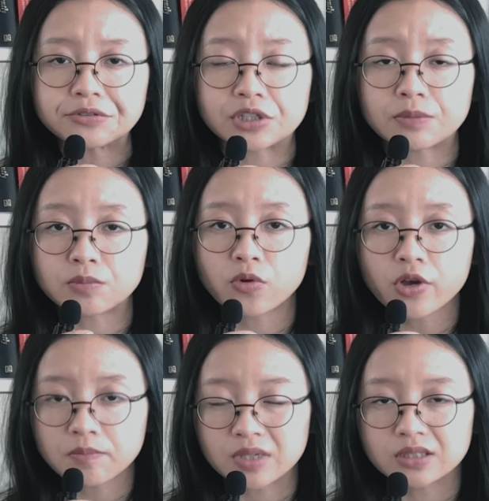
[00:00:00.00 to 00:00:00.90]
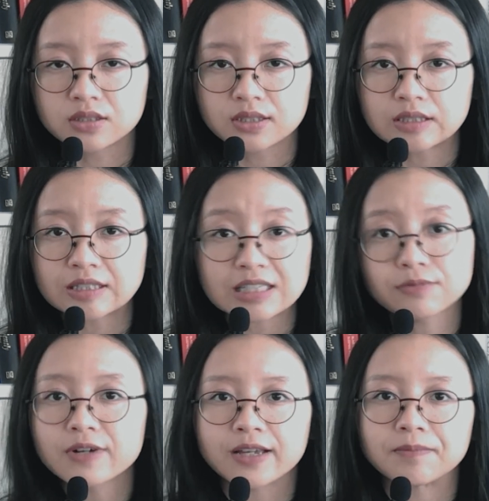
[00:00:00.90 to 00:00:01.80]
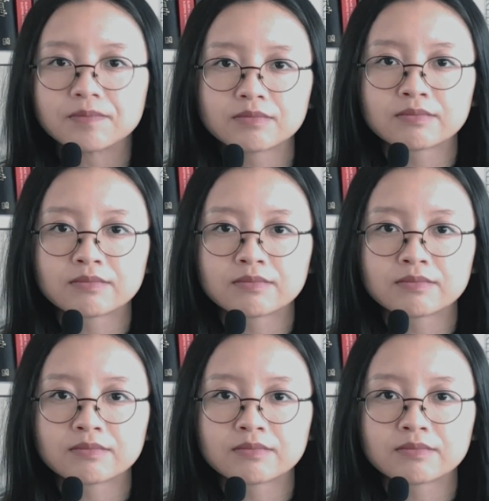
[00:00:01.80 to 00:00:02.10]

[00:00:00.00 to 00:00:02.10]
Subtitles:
employment, that's fine.